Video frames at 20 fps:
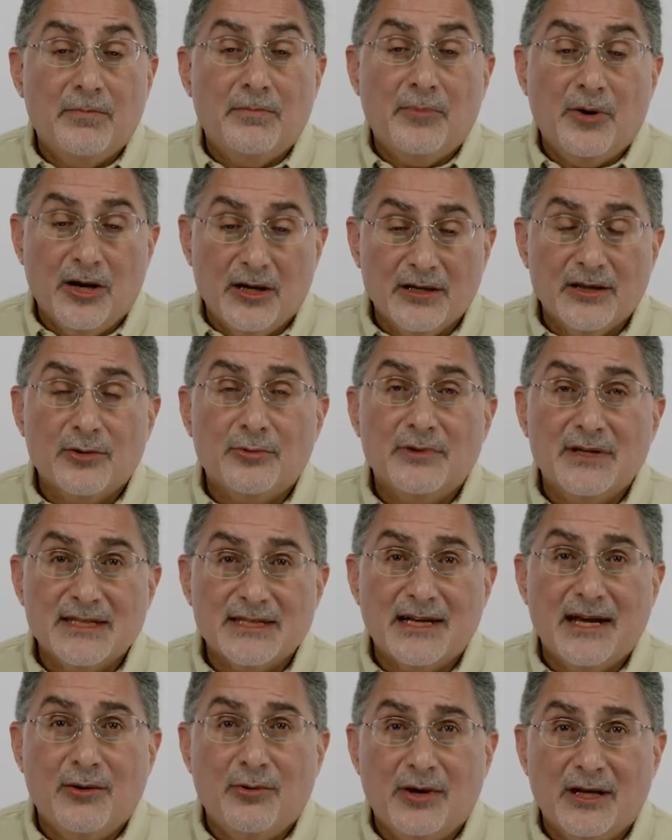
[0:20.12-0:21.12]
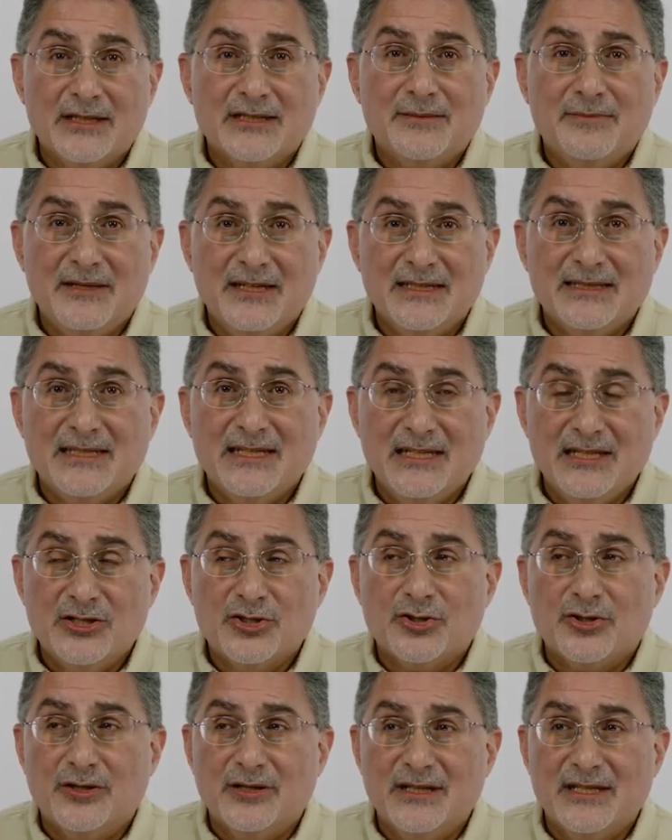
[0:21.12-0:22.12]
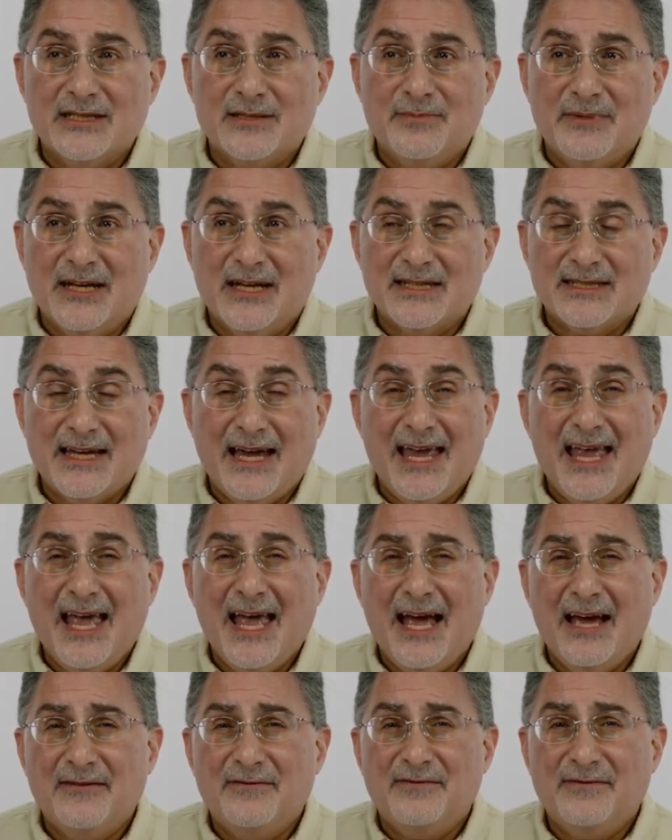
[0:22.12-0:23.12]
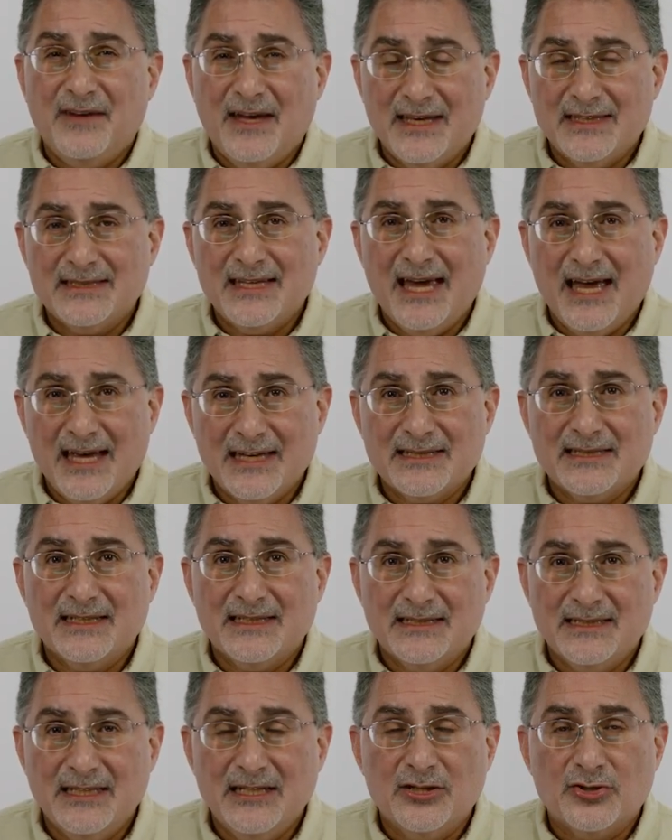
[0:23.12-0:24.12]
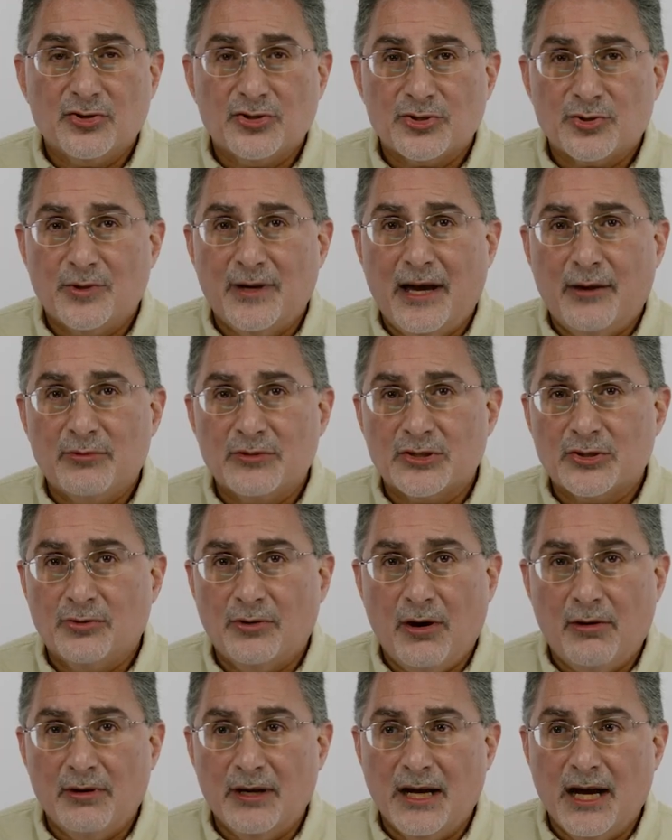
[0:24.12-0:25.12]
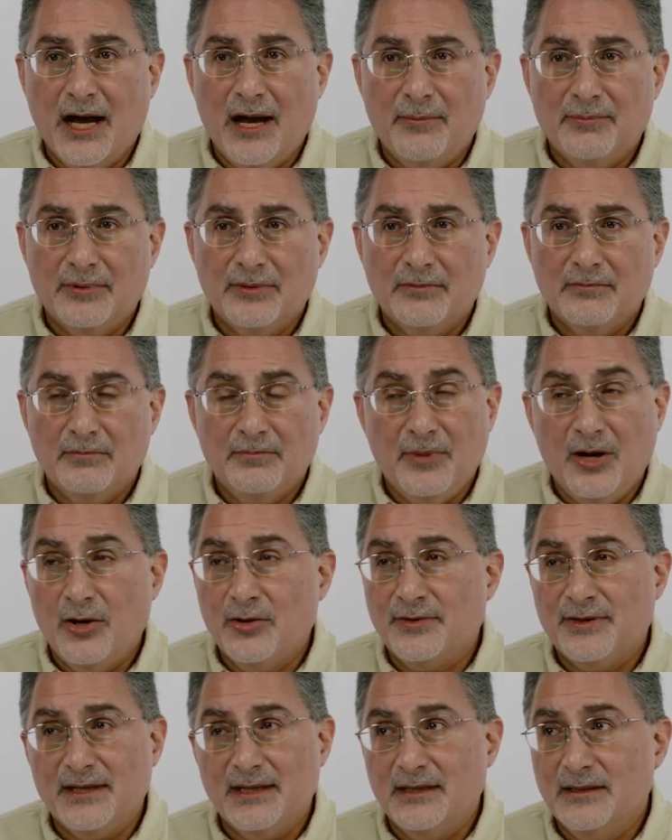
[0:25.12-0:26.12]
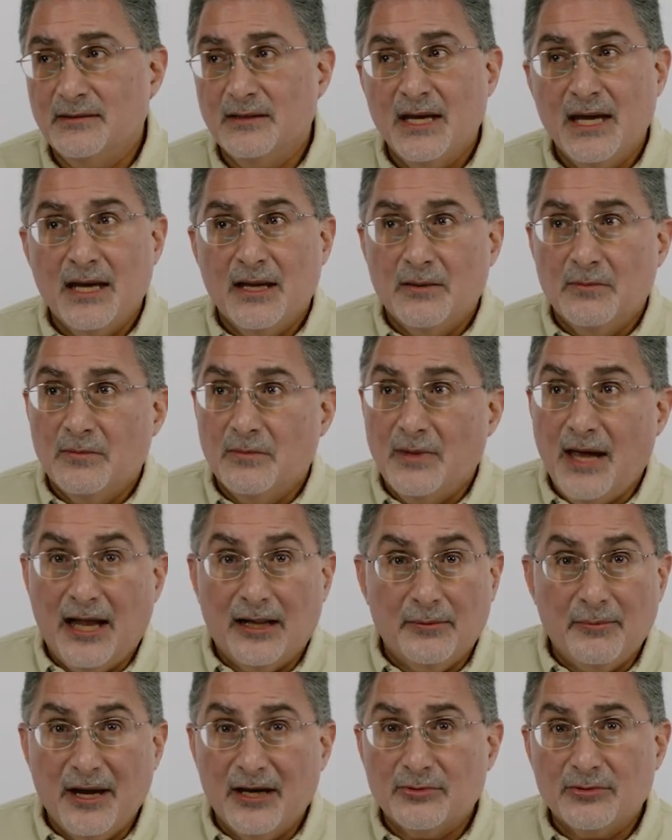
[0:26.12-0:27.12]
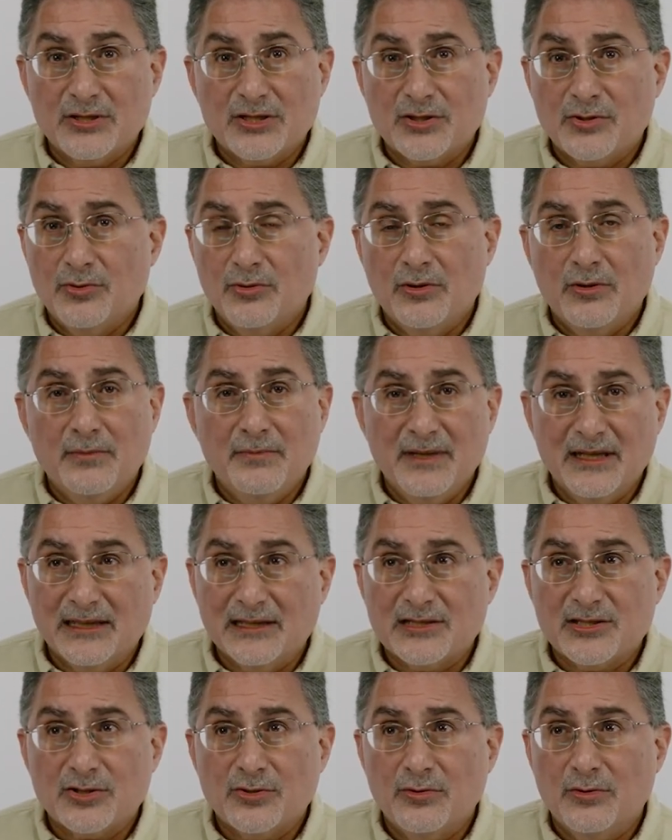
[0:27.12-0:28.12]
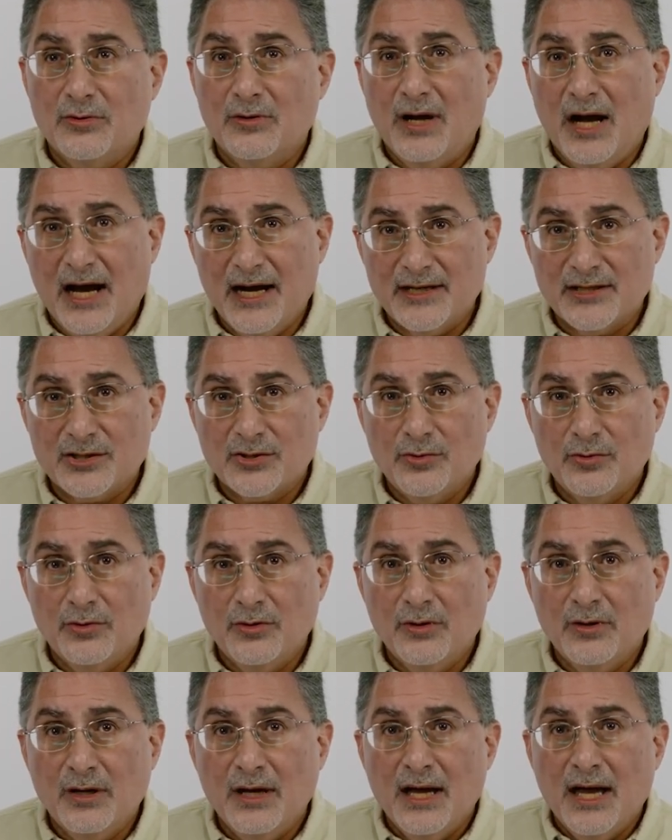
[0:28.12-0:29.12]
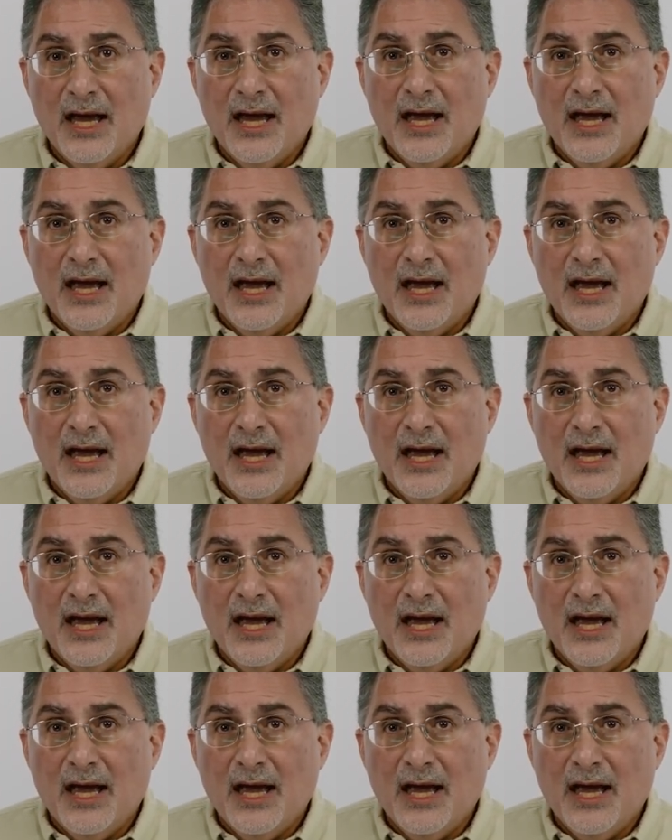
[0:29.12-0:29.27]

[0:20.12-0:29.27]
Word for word: Part of the reason I wanted to be a teacher is because I had fantastic teachers when I was growing up, both in elementary school, middle school, high school.